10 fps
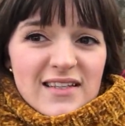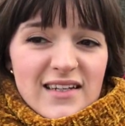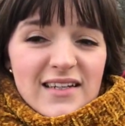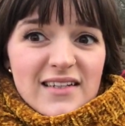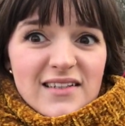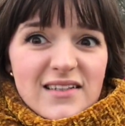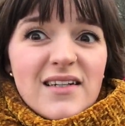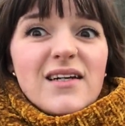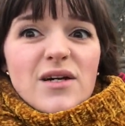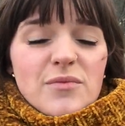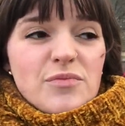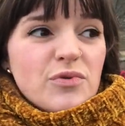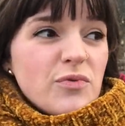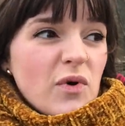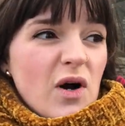like
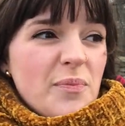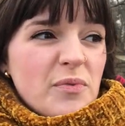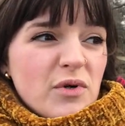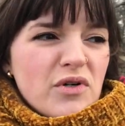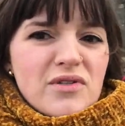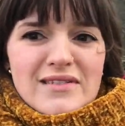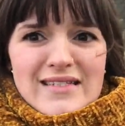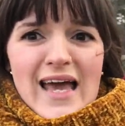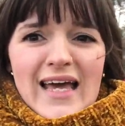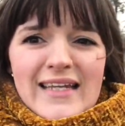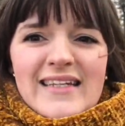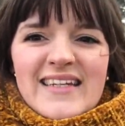proper dead.